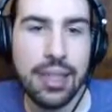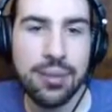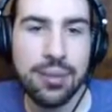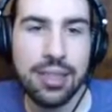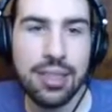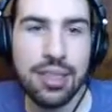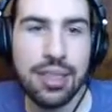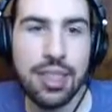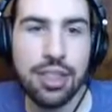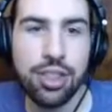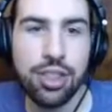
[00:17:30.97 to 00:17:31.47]
I'm
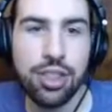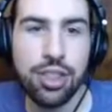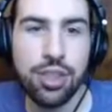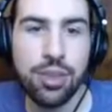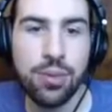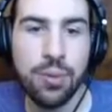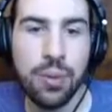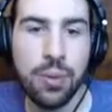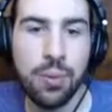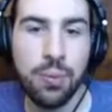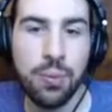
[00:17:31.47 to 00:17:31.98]
just not
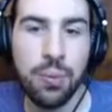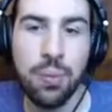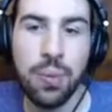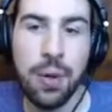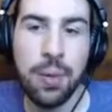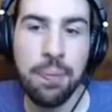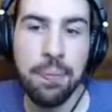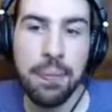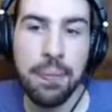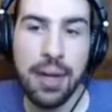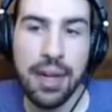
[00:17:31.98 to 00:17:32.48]
sure
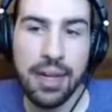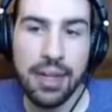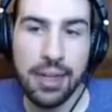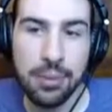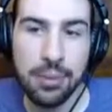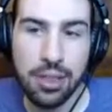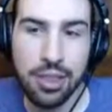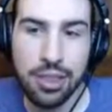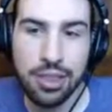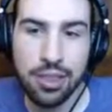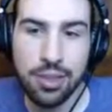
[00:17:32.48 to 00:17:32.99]
what mod I'm
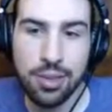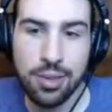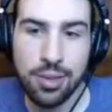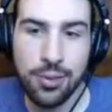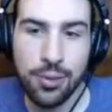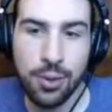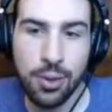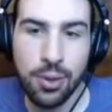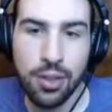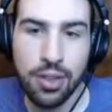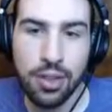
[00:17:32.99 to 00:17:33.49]
going to use
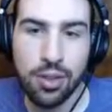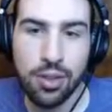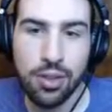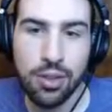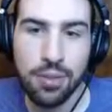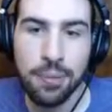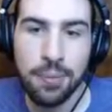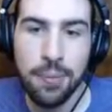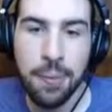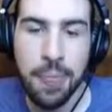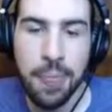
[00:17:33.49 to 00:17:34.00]
for it,
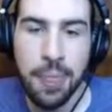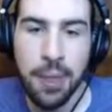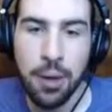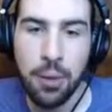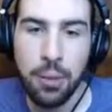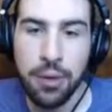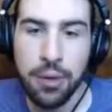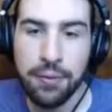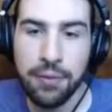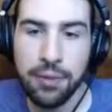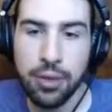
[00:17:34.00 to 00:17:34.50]
or
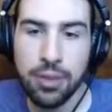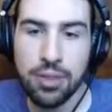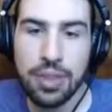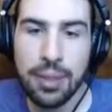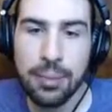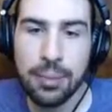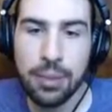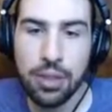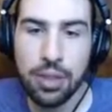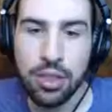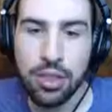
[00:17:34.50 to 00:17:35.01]
what version
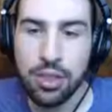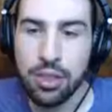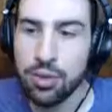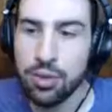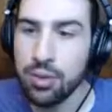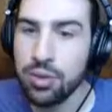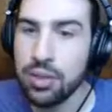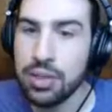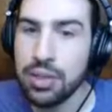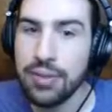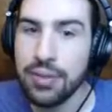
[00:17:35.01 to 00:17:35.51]
I'm going to
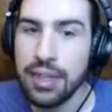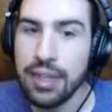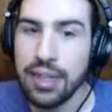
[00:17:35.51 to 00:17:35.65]
use, if